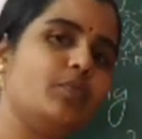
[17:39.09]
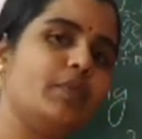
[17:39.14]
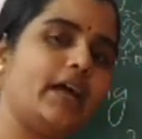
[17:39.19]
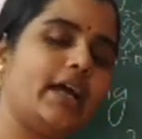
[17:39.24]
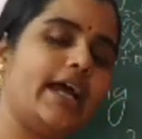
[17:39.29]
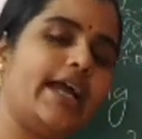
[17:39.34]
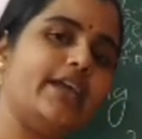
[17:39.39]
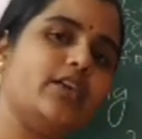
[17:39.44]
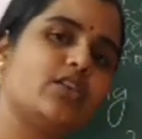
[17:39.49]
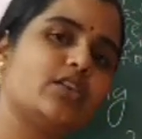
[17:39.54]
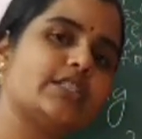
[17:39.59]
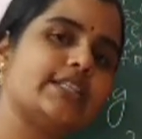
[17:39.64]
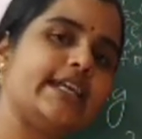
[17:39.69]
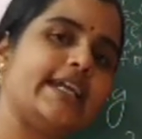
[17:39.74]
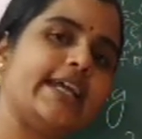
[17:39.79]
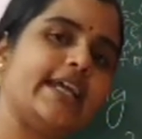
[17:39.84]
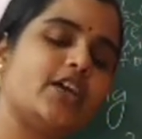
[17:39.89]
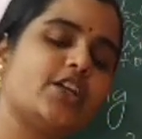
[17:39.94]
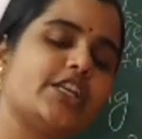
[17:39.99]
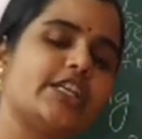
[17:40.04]
my hydroxide
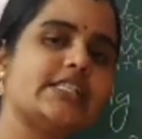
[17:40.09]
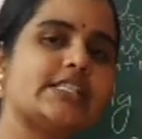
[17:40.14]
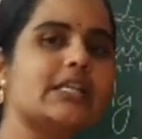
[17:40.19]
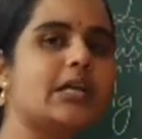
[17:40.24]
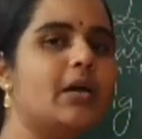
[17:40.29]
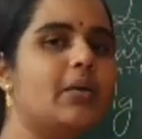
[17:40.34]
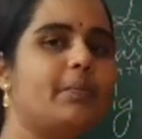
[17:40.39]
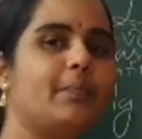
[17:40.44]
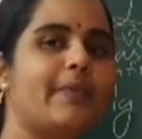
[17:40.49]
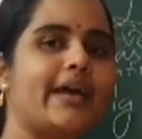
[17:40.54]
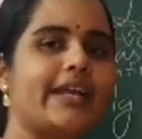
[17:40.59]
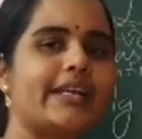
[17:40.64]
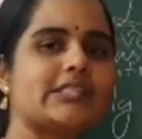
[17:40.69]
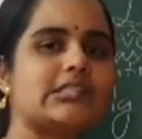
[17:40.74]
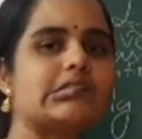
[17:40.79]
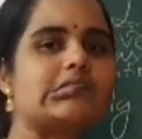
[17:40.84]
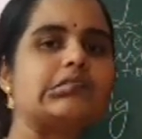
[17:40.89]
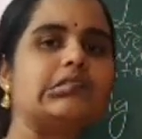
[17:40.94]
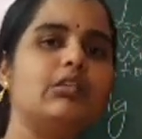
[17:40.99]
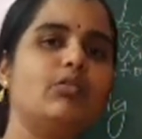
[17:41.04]
ion is
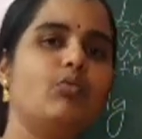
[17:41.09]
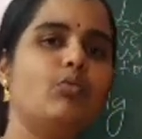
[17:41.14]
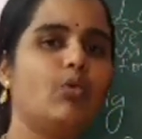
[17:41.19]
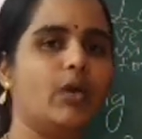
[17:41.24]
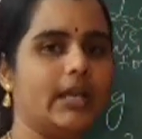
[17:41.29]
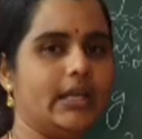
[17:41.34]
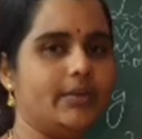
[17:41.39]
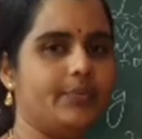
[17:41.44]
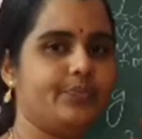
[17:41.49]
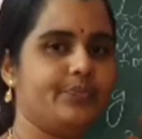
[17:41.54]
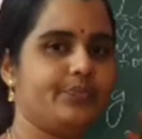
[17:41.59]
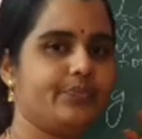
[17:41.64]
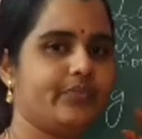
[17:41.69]
minus 1.